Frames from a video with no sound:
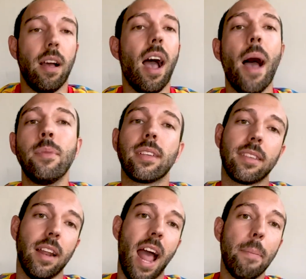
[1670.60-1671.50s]
I'm just
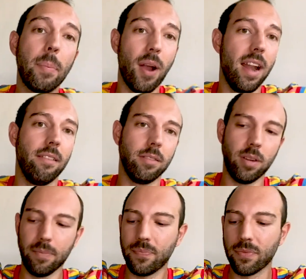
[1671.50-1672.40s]
excited. Happy Pride,
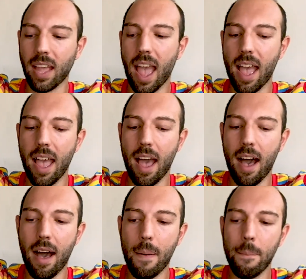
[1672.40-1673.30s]
everyone.
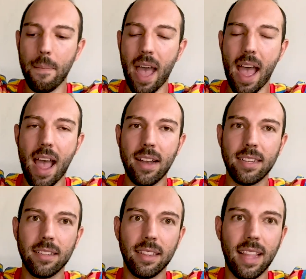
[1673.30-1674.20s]
Um, and
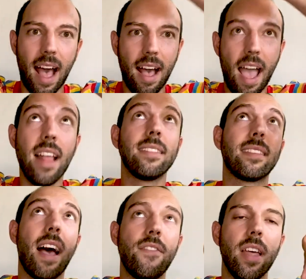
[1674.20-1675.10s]
la and
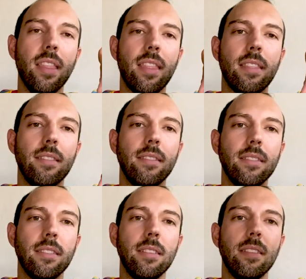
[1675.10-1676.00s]
seventh,
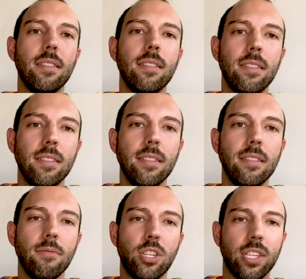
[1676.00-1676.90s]

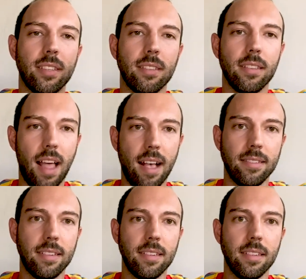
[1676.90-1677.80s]
which is
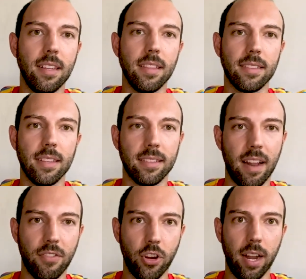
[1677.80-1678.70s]
last in this list that
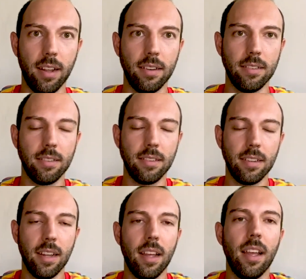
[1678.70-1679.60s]
I've created,
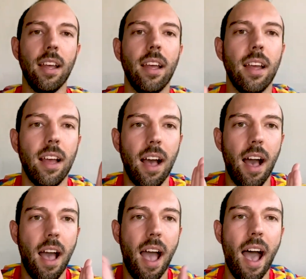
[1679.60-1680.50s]

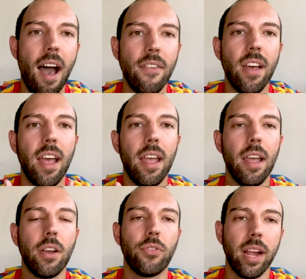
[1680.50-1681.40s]
have
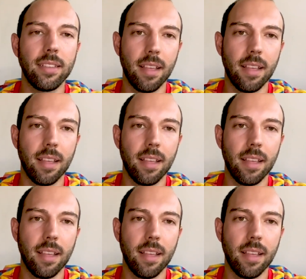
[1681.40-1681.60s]
a great